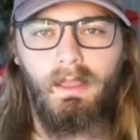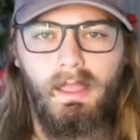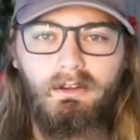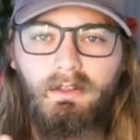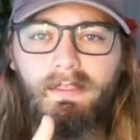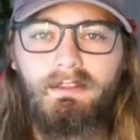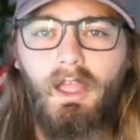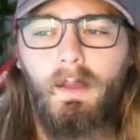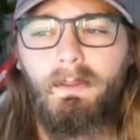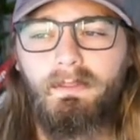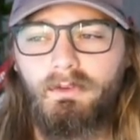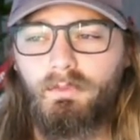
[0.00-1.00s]
And on that
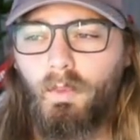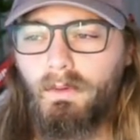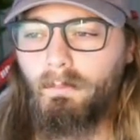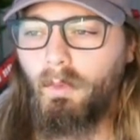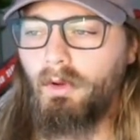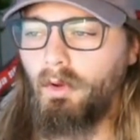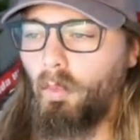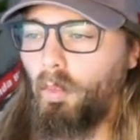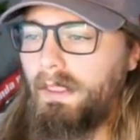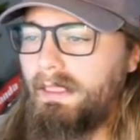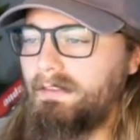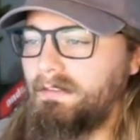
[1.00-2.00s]
topic, there's one more.
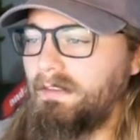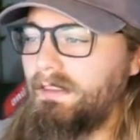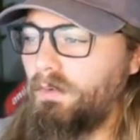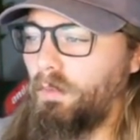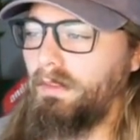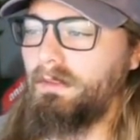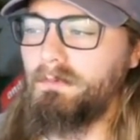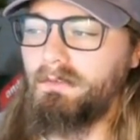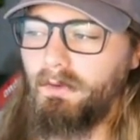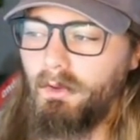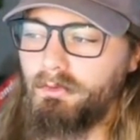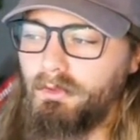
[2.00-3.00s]
We see Willem
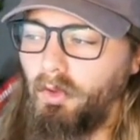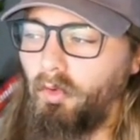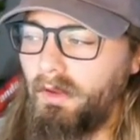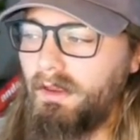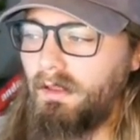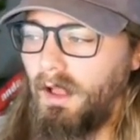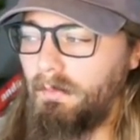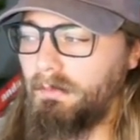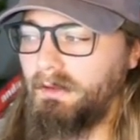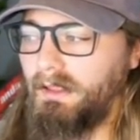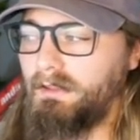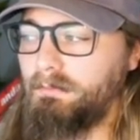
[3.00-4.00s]
Dafoe's Green
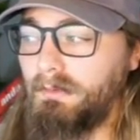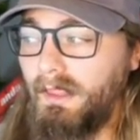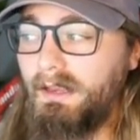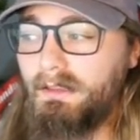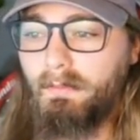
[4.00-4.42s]
Goblin explaining